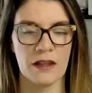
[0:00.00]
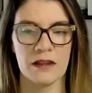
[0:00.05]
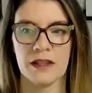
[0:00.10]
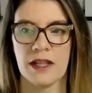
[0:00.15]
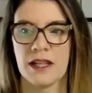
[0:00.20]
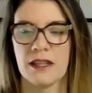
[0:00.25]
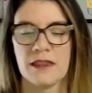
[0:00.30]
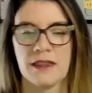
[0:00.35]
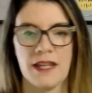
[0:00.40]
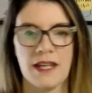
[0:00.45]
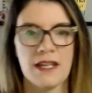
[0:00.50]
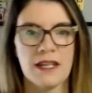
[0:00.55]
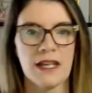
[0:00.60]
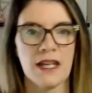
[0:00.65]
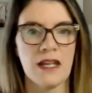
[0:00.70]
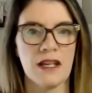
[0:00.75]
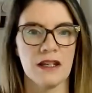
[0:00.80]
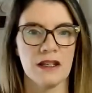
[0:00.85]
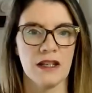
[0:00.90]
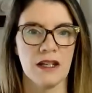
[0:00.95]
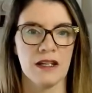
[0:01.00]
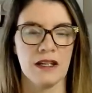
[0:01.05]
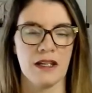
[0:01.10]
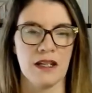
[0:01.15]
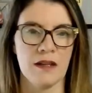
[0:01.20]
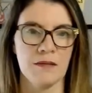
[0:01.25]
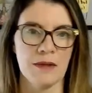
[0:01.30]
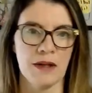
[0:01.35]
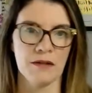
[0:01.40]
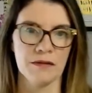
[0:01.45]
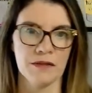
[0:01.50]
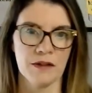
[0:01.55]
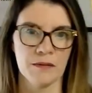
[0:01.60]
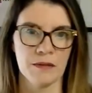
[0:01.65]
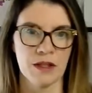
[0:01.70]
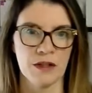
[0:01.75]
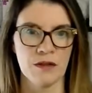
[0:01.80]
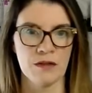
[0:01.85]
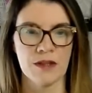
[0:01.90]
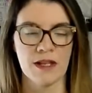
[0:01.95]
Like they get an email
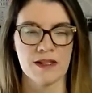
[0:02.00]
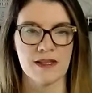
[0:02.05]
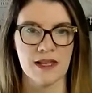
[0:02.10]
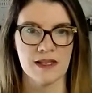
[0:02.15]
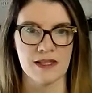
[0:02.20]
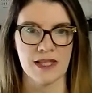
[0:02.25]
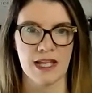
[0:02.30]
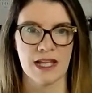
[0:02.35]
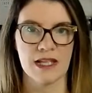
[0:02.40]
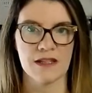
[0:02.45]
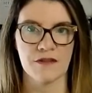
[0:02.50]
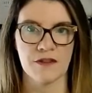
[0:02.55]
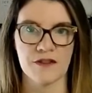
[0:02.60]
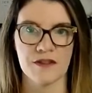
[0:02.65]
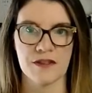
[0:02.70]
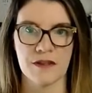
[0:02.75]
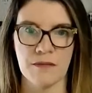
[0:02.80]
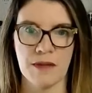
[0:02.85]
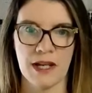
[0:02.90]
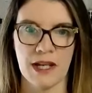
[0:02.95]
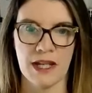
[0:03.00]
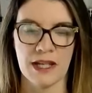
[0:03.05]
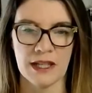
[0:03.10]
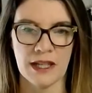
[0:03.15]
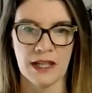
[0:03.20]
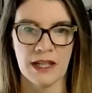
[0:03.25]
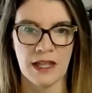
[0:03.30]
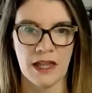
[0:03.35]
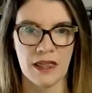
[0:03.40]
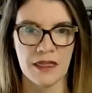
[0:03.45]
from you that says thanks for submitting.